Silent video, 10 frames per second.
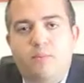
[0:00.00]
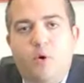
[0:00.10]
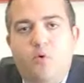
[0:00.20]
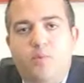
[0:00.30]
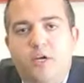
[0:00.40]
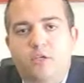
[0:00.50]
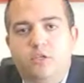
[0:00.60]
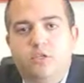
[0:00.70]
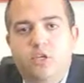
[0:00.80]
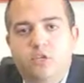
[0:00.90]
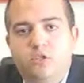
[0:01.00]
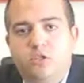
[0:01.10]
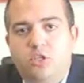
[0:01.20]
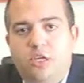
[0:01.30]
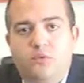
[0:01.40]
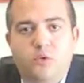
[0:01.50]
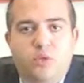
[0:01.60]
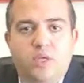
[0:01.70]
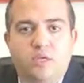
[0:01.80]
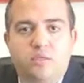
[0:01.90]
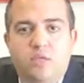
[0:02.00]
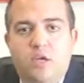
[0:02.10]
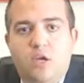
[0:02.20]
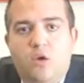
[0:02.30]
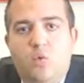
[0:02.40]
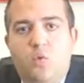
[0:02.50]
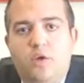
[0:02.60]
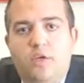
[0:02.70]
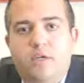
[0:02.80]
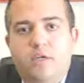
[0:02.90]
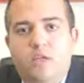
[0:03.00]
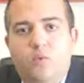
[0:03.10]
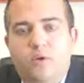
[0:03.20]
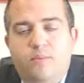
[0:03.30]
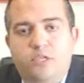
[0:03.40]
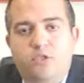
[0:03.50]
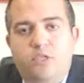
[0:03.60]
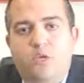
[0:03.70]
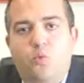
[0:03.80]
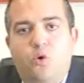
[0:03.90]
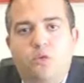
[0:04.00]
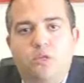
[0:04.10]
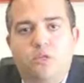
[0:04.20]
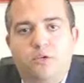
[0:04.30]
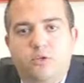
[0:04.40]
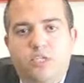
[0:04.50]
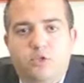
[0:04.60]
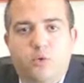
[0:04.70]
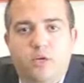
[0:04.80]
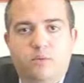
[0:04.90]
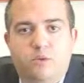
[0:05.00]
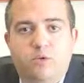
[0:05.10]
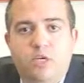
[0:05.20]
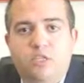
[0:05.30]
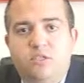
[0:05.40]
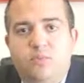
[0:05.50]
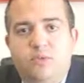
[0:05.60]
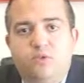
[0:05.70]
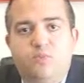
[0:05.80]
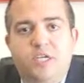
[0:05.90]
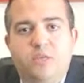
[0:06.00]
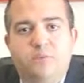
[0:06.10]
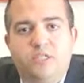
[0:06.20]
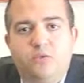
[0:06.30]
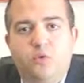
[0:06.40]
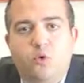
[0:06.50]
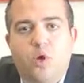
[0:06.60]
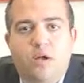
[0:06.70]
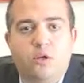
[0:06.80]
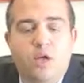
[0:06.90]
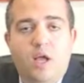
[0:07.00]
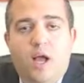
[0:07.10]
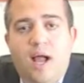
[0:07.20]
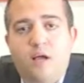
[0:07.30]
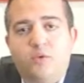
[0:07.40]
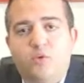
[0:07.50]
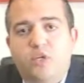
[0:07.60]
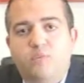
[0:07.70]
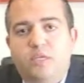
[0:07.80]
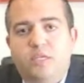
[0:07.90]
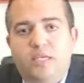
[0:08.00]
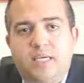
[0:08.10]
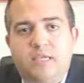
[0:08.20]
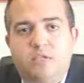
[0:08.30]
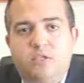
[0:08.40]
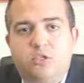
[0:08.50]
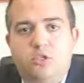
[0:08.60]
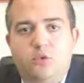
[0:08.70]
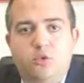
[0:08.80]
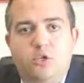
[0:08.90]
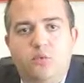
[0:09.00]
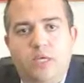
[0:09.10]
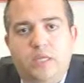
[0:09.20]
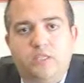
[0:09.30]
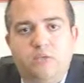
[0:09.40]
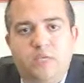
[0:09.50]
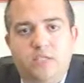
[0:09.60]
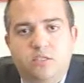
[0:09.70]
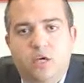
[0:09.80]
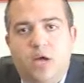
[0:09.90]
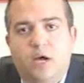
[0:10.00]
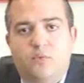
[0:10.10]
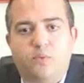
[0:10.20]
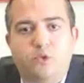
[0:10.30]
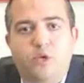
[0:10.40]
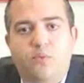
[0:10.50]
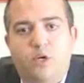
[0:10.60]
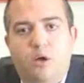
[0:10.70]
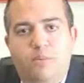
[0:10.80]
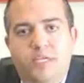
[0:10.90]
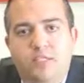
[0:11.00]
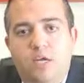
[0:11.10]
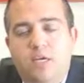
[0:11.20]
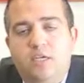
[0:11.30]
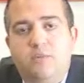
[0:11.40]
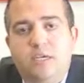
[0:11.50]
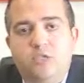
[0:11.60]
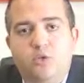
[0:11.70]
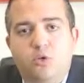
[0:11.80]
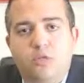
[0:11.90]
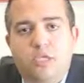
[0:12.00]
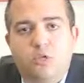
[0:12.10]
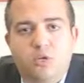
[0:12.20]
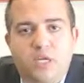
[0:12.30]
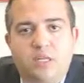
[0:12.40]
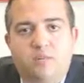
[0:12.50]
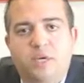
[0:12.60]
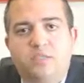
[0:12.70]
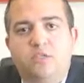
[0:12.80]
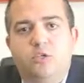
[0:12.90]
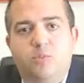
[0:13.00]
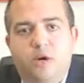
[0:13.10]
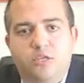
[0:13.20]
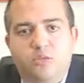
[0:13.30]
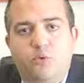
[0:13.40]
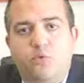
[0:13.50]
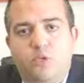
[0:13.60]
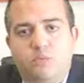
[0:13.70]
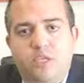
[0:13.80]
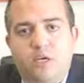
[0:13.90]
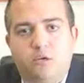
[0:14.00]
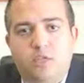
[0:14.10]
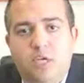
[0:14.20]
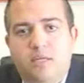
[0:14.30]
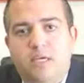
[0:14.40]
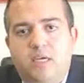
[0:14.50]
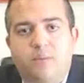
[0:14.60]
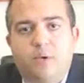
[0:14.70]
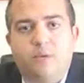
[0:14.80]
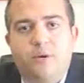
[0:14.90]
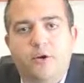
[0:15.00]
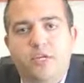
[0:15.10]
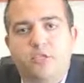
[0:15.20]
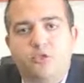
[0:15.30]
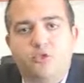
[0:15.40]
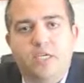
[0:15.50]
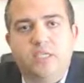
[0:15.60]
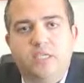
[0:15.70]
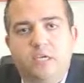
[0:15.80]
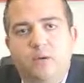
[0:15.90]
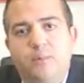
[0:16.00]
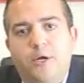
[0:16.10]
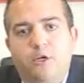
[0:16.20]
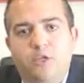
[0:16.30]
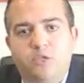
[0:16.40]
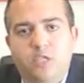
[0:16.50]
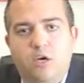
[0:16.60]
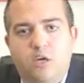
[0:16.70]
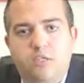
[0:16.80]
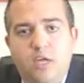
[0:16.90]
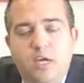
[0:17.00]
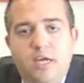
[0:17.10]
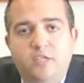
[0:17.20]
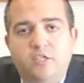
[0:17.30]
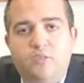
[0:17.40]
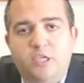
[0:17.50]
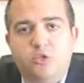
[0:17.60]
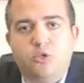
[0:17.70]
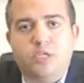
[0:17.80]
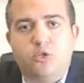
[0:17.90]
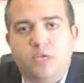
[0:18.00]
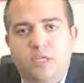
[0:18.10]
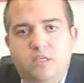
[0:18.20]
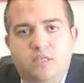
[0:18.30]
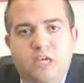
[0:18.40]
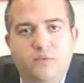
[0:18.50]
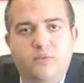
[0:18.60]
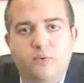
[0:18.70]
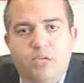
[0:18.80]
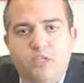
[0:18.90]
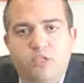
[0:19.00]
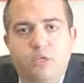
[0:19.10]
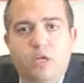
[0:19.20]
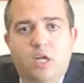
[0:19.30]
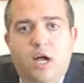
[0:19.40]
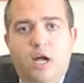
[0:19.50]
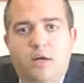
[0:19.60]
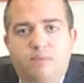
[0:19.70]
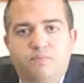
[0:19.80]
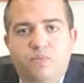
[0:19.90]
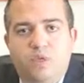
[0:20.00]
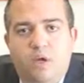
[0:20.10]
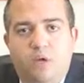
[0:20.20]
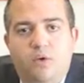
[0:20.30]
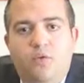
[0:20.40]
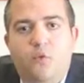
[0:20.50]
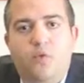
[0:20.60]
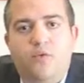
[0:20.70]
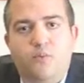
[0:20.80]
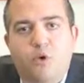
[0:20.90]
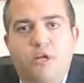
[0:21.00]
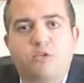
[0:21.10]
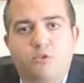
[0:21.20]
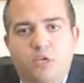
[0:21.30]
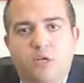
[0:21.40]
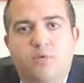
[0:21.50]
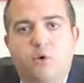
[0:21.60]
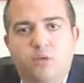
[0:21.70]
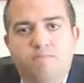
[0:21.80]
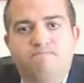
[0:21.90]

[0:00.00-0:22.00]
home buyer should look at a few things. One, they want to make sure that they work with a lender that's credible, someone who's been in the business for a while. I always recommend that they get two good faith estimates from two different companies to make sure that they're getting the best deal possible for themselves. They can compare interest rates, they can compare closing costs, and just make sure that they're getting the same information for whatever product they're looking for.